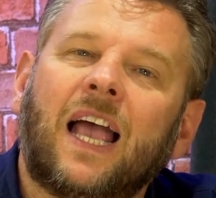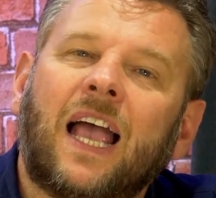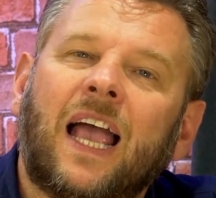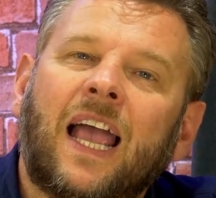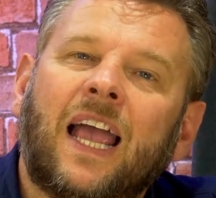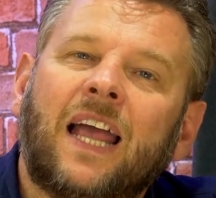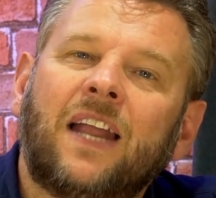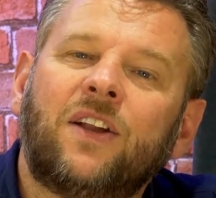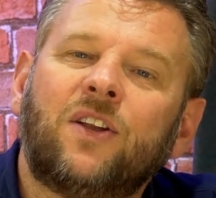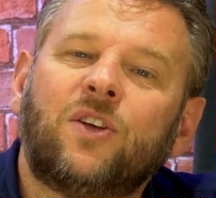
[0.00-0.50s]

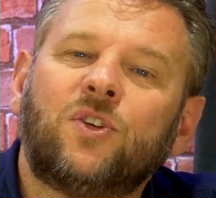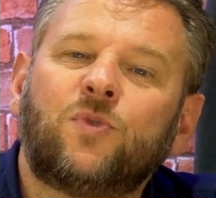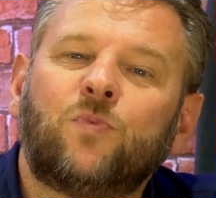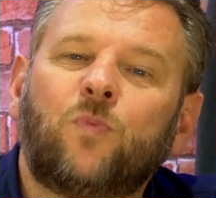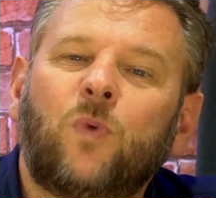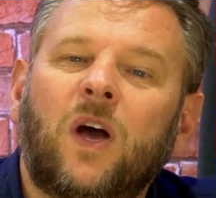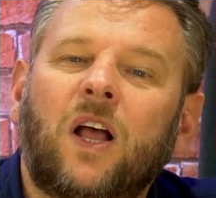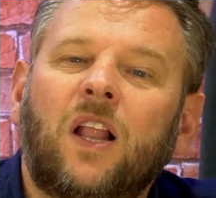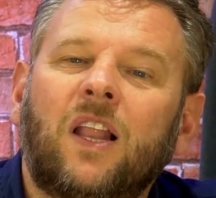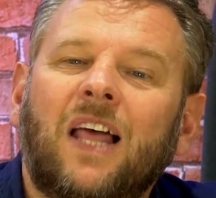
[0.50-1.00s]
and as
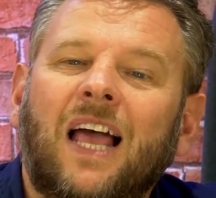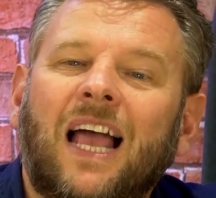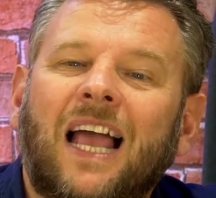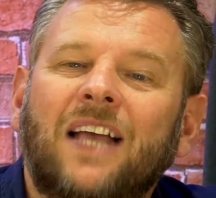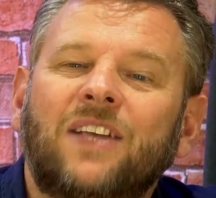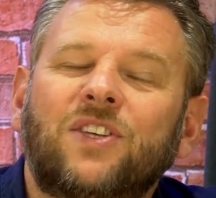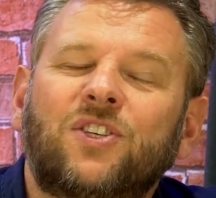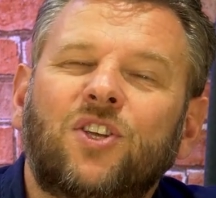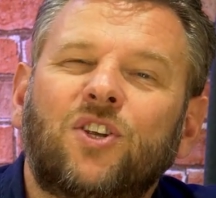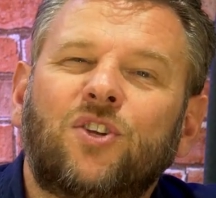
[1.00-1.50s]
well
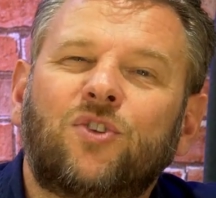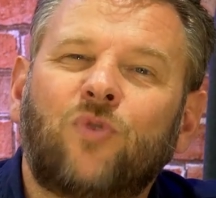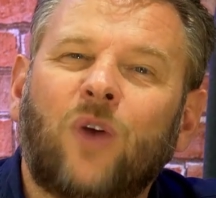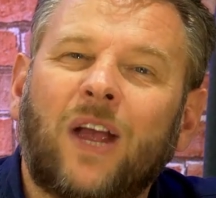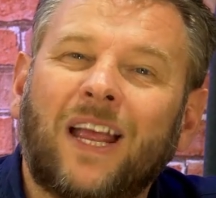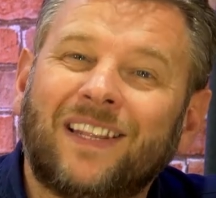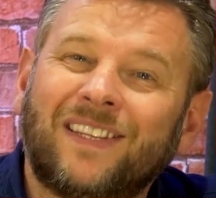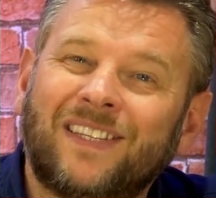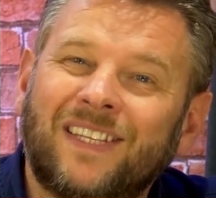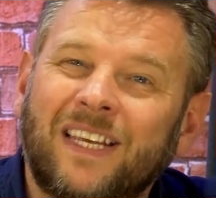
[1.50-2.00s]
as
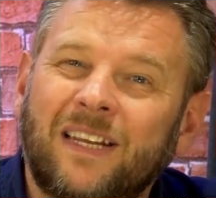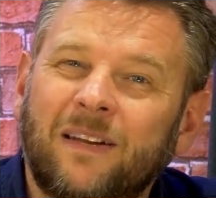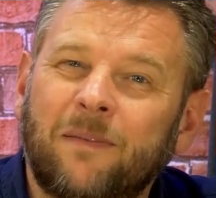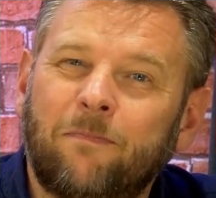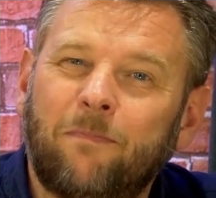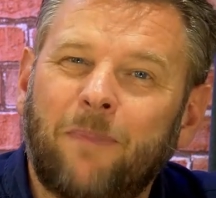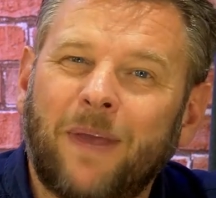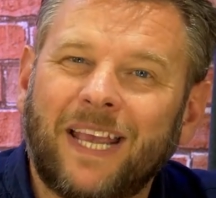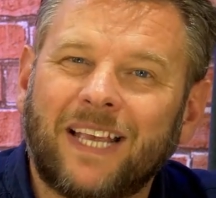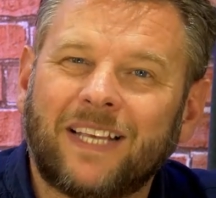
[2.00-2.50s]

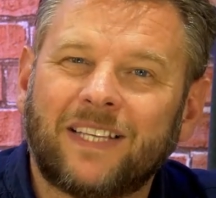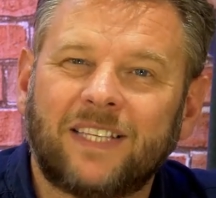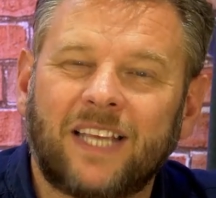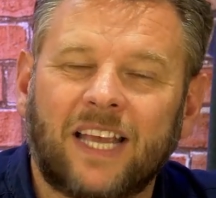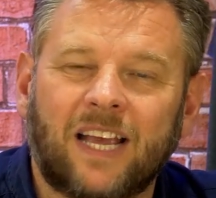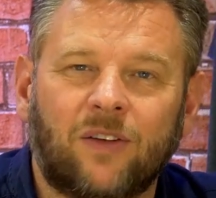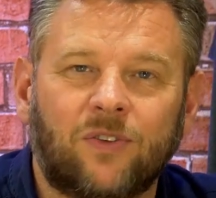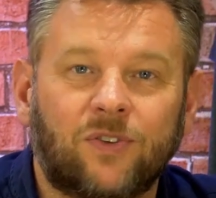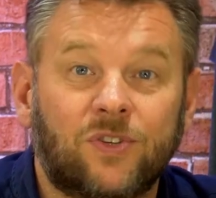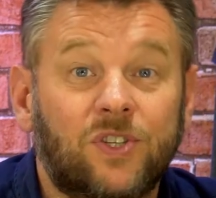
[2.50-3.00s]
transient pick
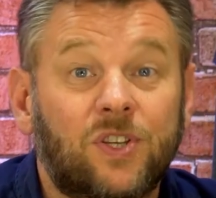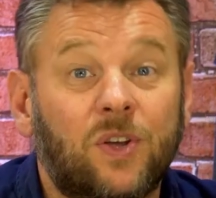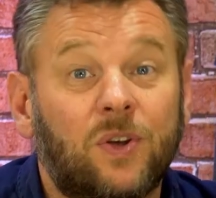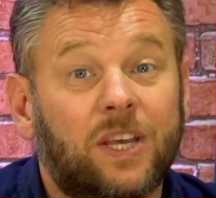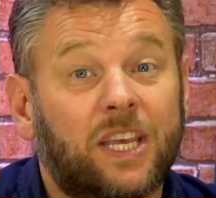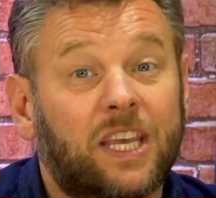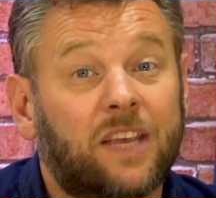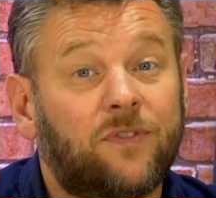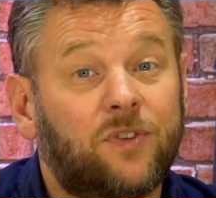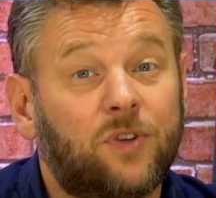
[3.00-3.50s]
sounds. So
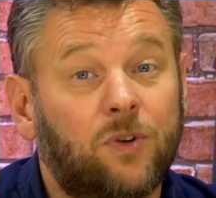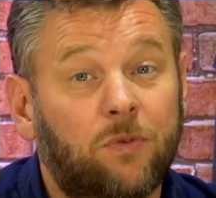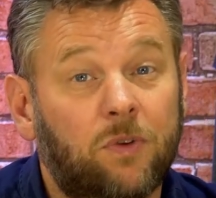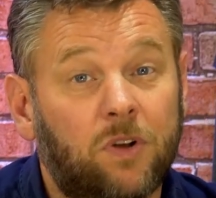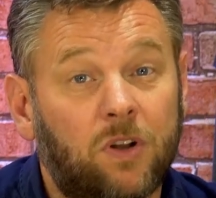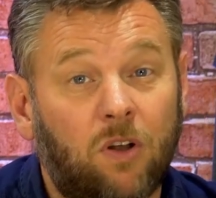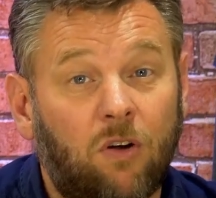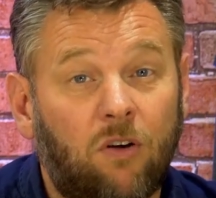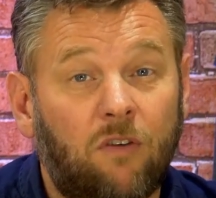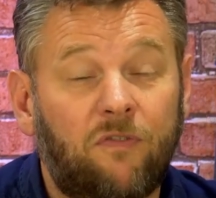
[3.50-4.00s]
it gives you a
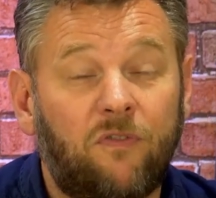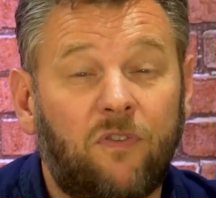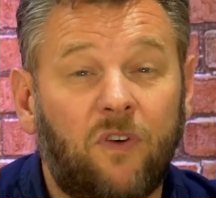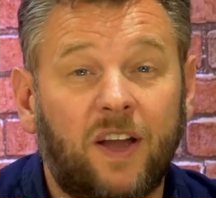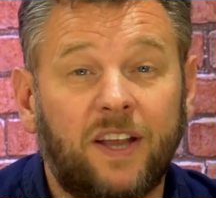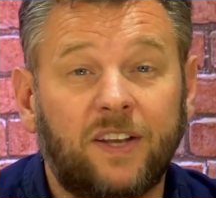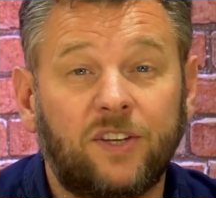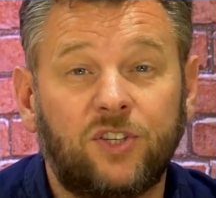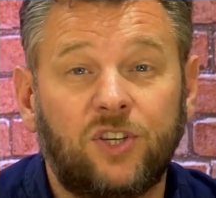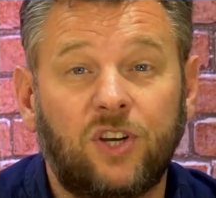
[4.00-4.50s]
lot of
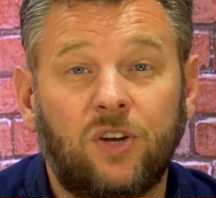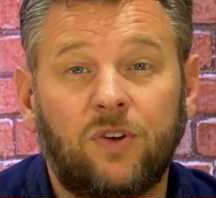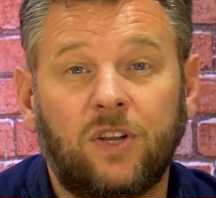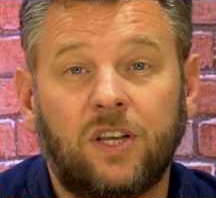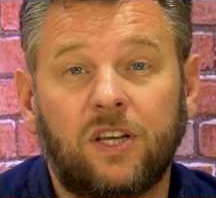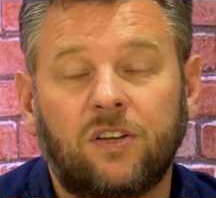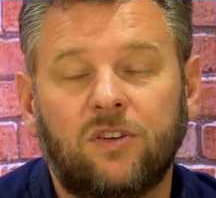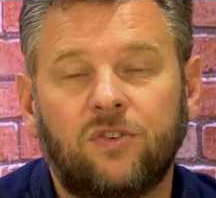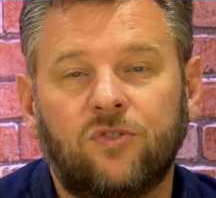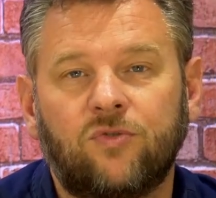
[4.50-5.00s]

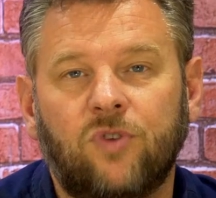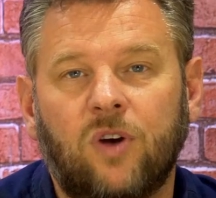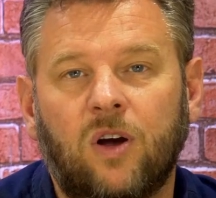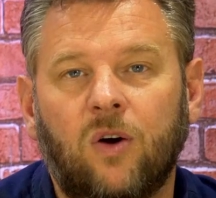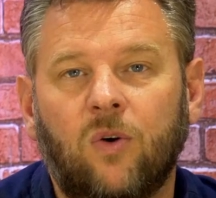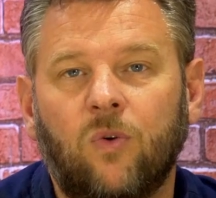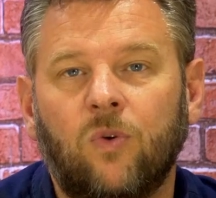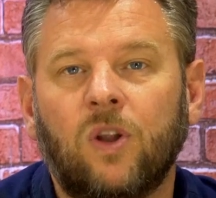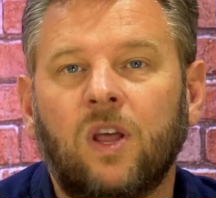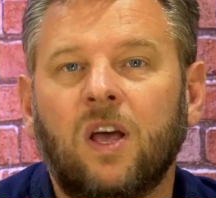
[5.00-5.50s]
fine-tuning
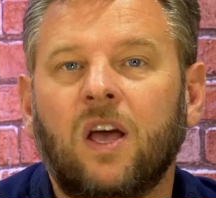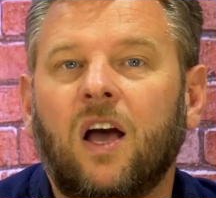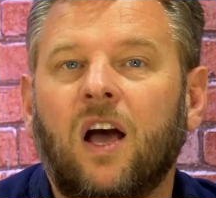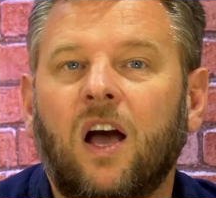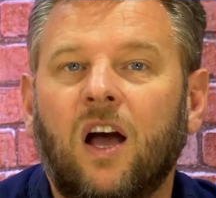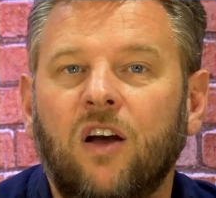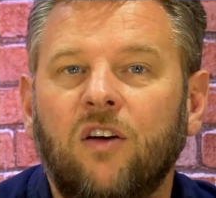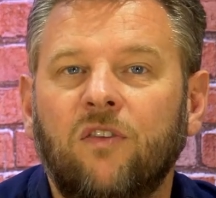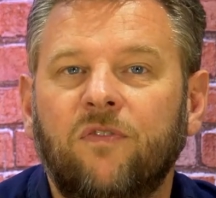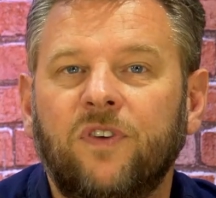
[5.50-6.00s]
control
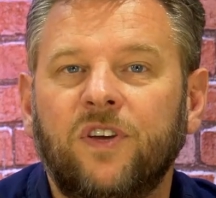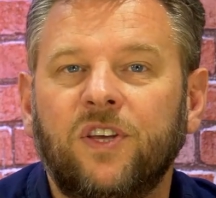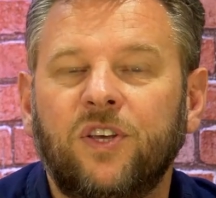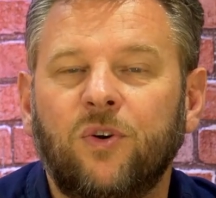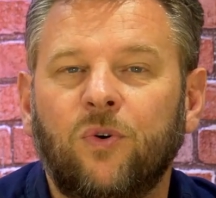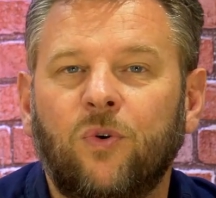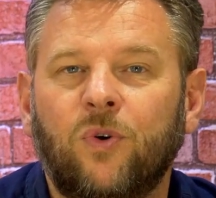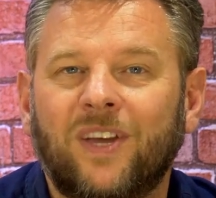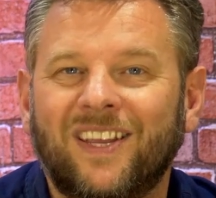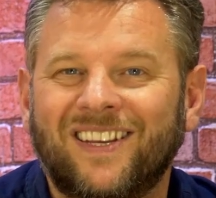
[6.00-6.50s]
over
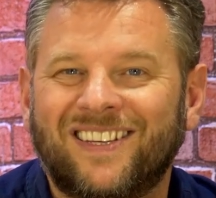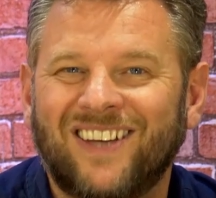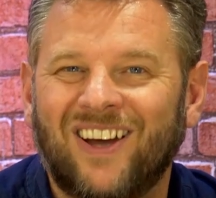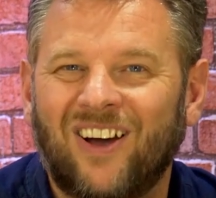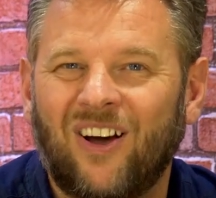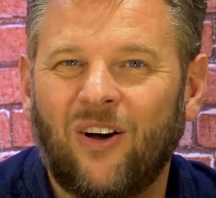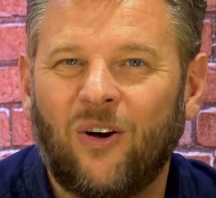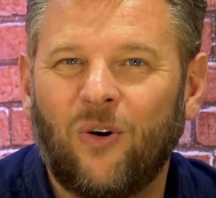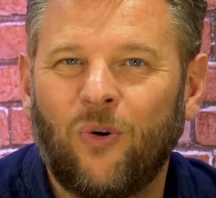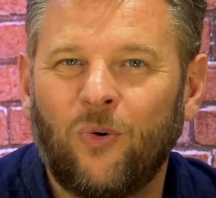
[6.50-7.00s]
your
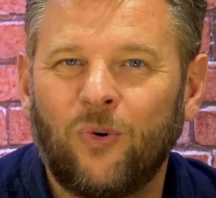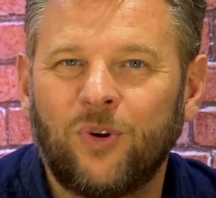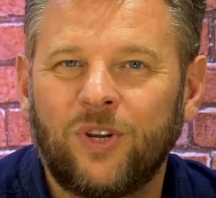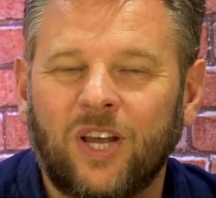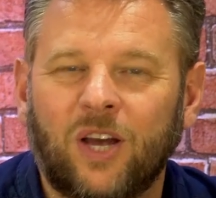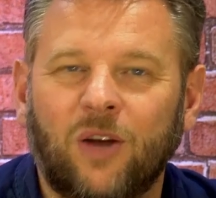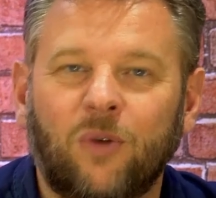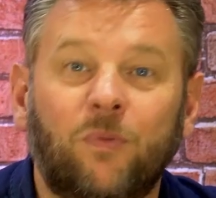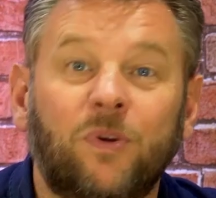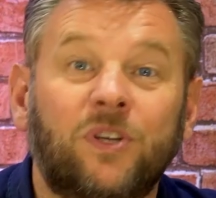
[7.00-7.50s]
guitar
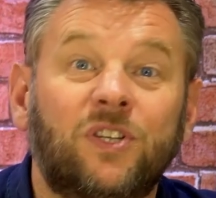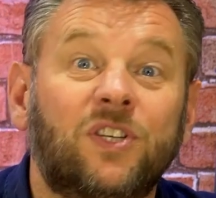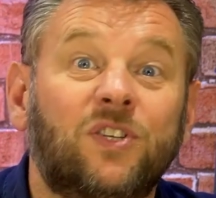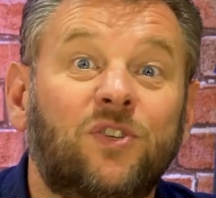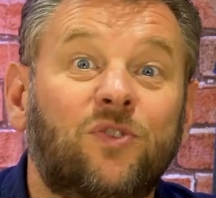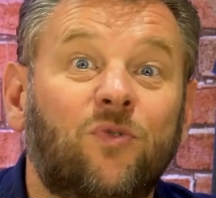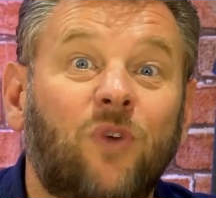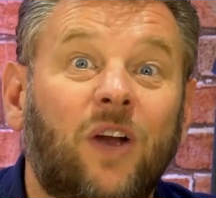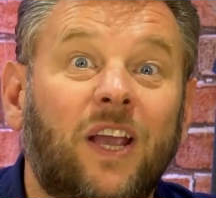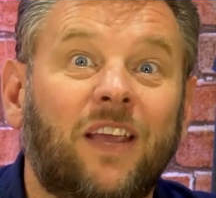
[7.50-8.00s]
audio, which is
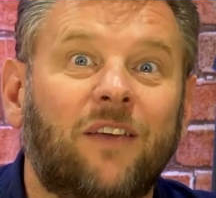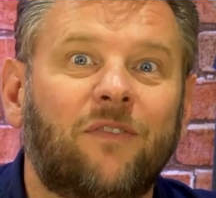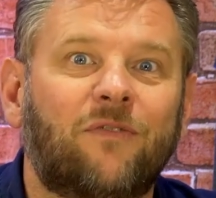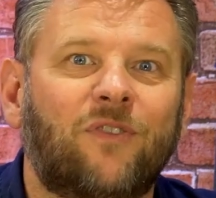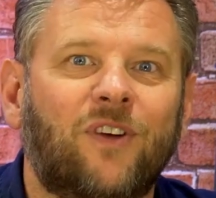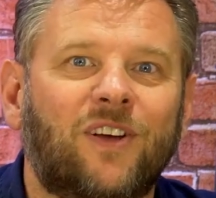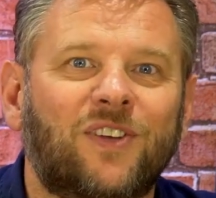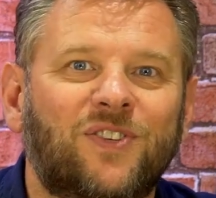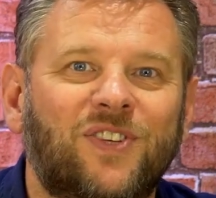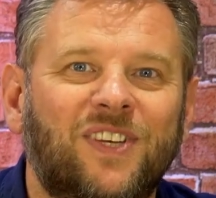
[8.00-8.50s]
great
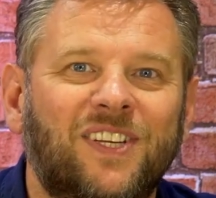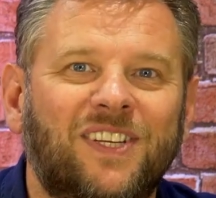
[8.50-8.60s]
for us